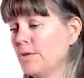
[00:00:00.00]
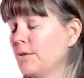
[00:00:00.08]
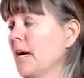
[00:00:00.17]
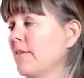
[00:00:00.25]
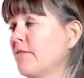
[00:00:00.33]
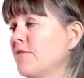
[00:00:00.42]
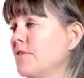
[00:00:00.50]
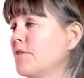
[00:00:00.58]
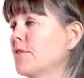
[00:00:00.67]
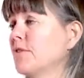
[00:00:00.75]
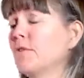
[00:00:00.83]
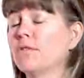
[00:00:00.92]
have a
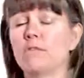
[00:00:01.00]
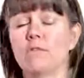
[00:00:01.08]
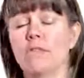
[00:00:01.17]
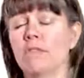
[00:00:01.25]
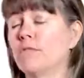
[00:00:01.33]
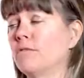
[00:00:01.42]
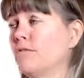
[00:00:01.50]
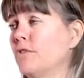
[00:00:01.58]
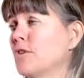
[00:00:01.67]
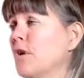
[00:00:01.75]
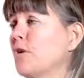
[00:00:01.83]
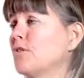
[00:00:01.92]

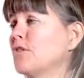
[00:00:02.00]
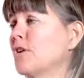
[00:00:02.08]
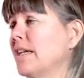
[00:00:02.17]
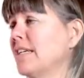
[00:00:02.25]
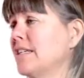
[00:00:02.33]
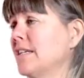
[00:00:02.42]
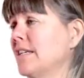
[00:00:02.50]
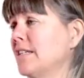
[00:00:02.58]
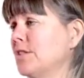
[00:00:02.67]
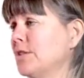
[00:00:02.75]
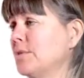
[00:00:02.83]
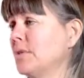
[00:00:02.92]
physiological
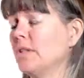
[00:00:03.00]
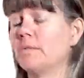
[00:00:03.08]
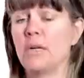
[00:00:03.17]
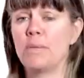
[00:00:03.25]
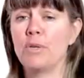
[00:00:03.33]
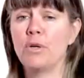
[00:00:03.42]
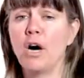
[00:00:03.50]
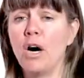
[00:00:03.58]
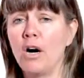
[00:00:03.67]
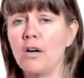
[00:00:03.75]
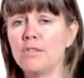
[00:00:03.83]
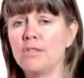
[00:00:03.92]
issue with maybe your
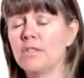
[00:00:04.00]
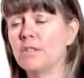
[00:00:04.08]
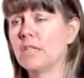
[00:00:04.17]
heart.